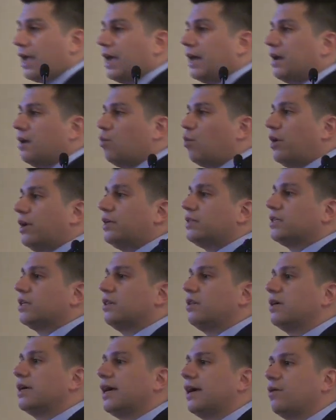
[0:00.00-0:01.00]
And I wanted to
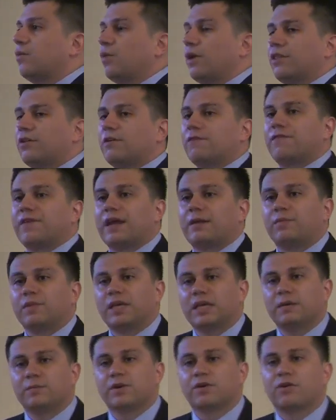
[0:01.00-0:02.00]
look at whether
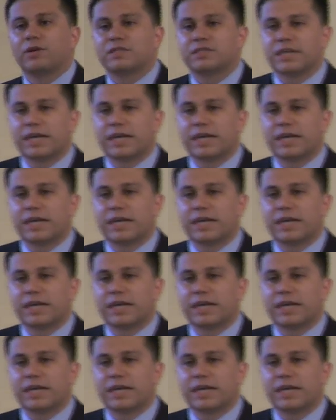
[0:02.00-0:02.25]
family immigrant